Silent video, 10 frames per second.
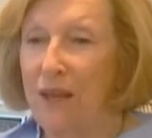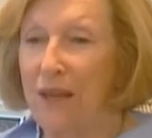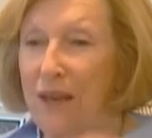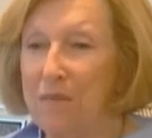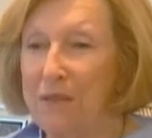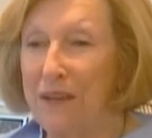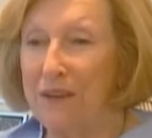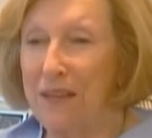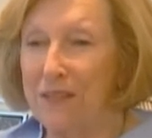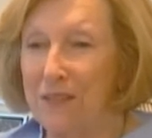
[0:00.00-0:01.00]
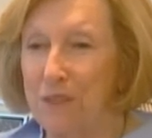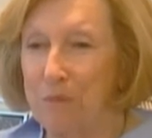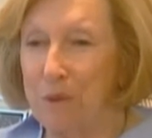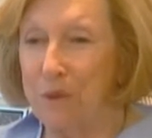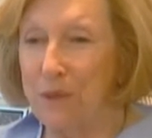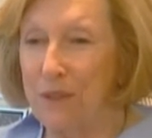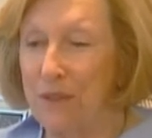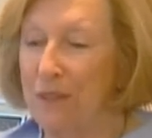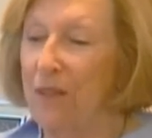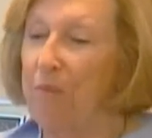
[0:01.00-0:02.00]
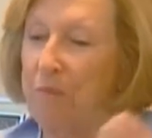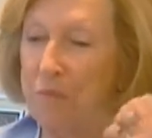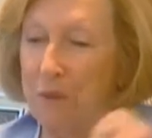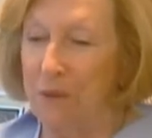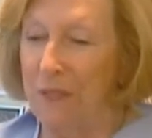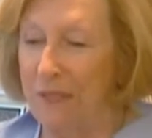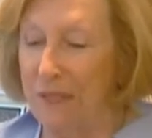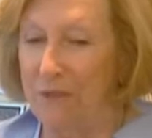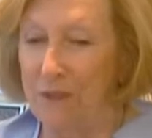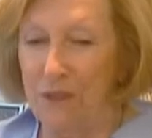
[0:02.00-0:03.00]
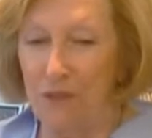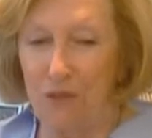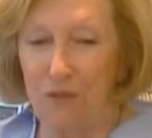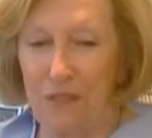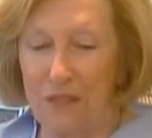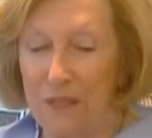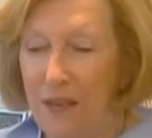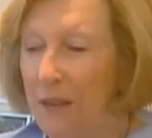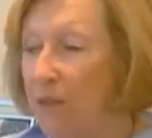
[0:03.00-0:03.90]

Cape Town has its burgies. The burgies live in the streets.